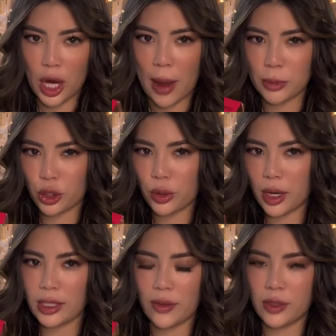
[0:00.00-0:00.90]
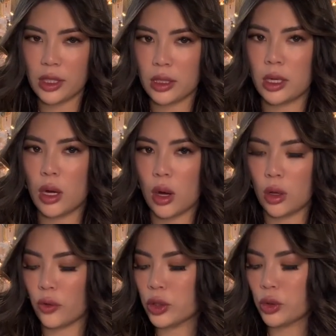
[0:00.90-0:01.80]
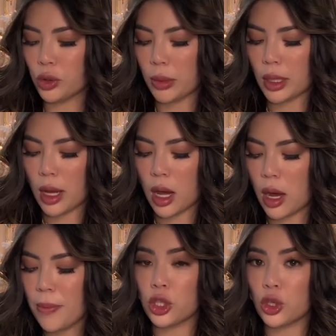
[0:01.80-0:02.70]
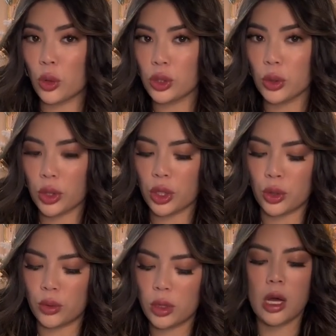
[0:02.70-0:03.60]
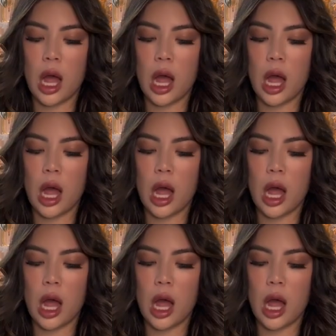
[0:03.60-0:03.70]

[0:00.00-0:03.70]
I'm sure you guys have seen it all over social media. So so cute.